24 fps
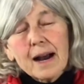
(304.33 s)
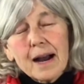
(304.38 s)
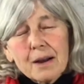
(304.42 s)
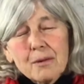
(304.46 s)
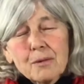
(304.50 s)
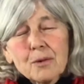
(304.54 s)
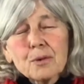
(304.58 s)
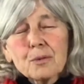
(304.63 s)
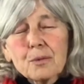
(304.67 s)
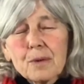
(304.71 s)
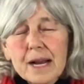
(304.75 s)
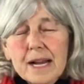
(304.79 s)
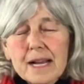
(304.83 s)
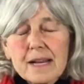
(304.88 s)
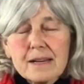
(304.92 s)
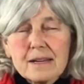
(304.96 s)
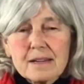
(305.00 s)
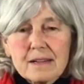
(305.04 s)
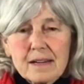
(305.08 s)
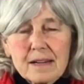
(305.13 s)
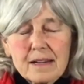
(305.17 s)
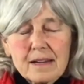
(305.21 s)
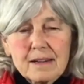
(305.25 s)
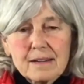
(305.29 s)
will
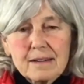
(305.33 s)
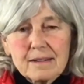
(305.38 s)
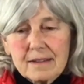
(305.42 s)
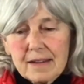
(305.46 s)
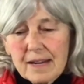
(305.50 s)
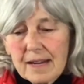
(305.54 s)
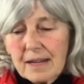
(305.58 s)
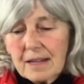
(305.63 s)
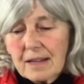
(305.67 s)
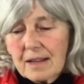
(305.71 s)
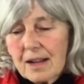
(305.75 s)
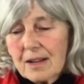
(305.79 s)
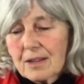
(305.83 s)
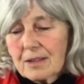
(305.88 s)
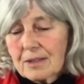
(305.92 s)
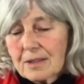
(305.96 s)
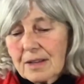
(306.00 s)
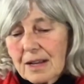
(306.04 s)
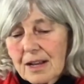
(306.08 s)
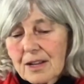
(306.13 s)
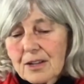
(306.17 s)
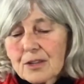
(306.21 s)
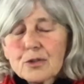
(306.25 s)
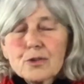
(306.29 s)
write.
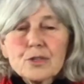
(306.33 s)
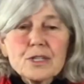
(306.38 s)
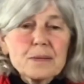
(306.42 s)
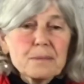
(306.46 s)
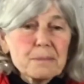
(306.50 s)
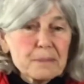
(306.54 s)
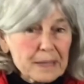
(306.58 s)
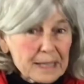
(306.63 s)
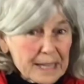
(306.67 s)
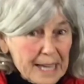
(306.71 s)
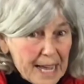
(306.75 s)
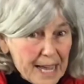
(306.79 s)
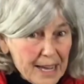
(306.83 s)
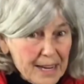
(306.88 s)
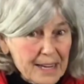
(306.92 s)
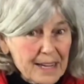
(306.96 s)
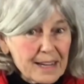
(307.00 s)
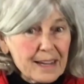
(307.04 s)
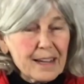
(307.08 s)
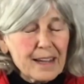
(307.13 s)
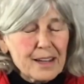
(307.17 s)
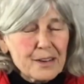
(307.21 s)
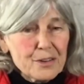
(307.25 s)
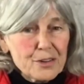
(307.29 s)
I'll do some
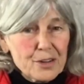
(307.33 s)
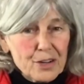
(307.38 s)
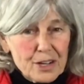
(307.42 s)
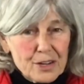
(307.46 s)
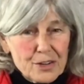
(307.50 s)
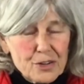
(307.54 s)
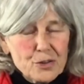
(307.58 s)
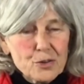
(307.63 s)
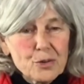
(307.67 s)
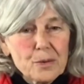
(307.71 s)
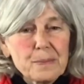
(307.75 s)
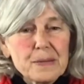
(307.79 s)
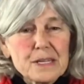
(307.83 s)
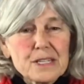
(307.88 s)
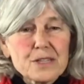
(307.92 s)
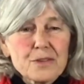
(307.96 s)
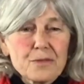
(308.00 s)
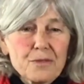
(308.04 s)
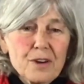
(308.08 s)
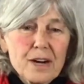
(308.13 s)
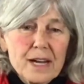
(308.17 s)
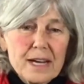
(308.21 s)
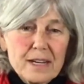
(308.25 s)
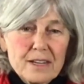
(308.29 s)
planning and do a piece
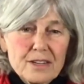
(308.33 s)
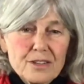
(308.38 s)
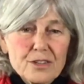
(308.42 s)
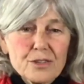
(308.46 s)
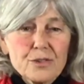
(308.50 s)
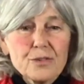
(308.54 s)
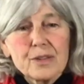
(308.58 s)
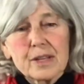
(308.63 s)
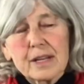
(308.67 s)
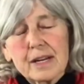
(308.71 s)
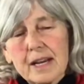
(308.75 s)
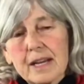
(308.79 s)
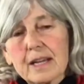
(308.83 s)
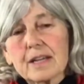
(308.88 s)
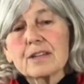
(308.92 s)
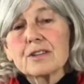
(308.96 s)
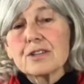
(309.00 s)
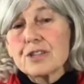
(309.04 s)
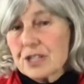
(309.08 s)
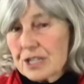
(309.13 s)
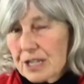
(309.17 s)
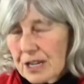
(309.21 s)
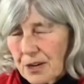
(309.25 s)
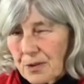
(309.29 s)
of writing too that I can
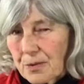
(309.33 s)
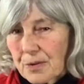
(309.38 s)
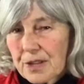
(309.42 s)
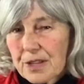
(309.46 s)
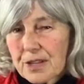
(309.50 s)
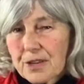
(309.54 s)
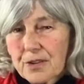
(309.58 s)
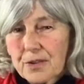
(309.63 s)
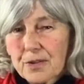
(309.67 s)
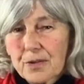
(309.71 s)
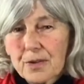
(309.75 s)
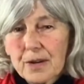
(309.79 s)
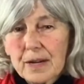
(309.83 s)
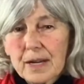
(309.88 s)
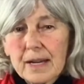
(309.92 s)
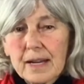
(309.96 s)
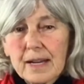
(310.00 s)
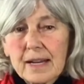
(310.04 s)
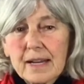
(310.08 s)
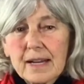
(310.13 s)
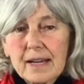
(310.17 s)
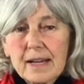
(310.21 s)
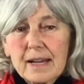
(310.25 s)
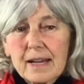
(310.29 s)
share with you.
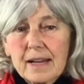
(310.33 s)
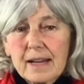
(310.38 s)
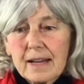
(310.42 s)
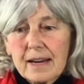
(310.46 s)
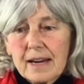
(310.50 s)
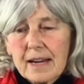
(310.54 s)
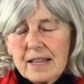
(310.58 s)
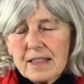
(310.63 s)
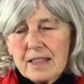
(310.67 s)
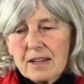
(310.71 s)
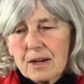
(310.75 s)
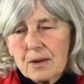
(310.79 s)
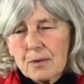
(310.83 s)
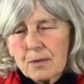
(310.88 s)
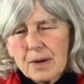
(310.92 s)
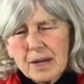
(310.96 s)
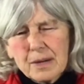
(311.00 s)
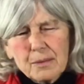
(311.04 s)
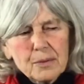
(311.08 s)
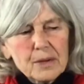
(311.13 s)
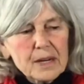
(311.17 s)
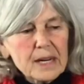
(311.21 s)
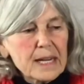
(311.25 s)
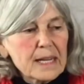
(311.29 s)
And I thought,
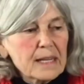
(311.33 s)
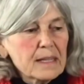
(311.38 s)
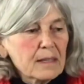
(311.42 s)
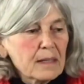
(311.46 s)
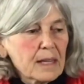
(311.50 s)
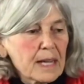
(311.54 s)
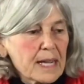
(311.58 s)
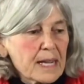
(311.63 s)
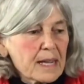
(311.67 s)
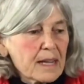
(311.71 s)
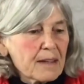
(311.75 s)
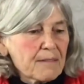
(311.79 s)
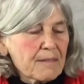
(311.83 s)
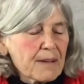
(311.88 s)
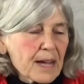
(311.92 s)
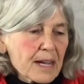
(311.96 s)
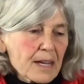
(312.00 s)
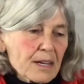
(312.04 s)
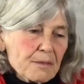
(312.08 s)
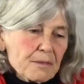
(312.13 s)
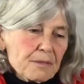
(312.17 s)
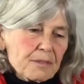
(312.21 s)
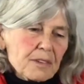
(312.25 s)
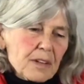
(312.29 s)
what would I like if I
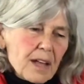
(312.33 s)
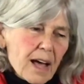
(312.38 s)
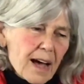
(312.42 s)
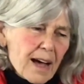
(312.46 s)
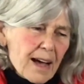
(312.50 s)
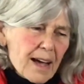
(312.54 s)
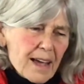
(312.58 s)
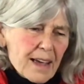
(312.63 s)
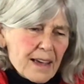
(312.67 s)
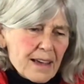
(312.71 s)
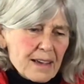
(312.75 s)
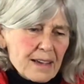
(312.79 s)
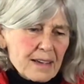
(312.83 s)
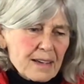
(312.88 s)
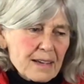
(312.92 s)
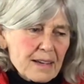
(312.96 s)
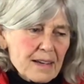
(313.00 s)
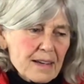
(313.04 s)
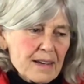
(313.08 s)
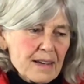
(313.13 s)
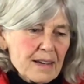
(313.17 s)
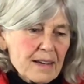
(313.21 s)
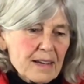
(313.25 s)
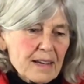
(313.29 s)
could fly?
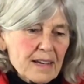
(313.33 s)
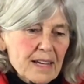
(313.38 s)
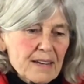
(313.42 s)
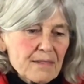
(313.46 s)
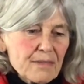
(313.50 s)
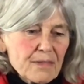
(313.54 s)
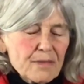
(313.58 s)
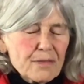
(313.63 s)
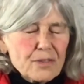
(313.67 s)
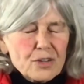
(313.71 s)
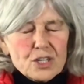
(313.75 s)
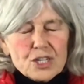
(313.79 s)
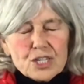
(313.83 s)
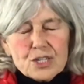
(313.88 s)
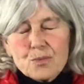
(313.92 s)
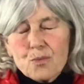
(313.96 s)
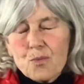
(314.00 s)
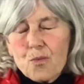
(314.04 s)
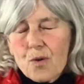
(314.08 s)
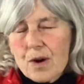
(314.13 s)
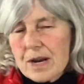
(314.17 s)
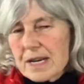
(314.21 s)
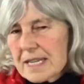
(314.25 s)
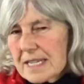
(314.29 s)
even for just
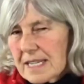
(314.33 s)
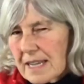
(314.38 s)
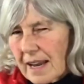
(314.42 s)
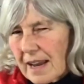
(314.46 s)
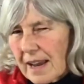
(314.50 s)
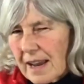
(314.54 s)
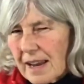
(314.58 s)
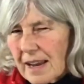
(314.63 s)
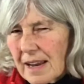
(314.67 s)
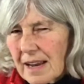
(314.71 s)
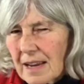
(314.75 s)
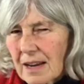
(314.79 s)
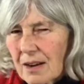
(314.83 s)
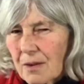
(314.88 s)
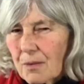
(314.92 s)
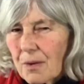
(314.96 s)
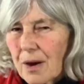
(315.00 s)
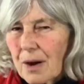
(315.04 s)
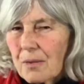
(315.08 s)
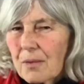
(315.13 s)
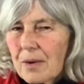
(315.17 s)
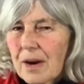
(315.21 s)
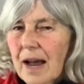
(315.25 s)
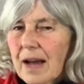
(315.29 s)
one day,
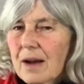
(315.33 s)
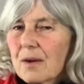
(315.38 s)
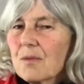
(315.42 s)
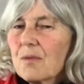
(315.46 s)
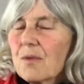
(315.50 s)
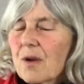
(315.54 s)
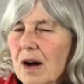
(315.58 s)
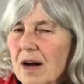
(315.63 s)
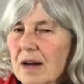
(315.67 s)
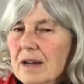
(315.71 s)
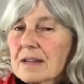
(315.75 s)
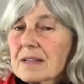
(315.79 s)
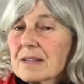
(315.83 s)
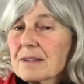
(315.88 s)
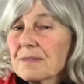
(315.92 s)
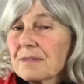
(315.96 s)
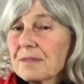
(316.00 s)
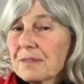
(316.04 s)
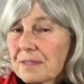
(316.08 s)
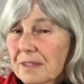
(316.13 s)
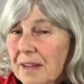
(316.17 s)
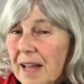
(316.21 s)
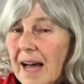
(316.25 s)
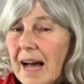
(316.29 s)
what would I want to
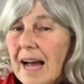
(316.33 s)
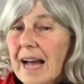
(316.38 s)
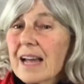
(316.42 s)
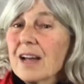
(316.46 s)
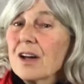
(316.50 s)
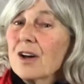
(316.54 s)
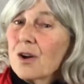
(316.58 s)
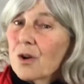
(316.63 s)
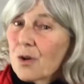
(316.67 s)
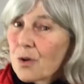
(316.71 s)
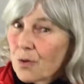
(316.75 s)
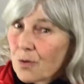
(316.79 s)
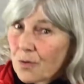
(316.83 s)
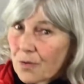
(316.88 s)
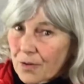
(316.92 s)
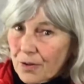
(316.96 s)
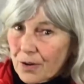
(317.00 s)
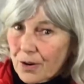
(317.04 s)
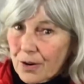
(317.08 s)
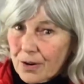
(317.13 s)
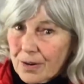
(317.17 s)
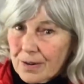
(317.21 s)
fly over?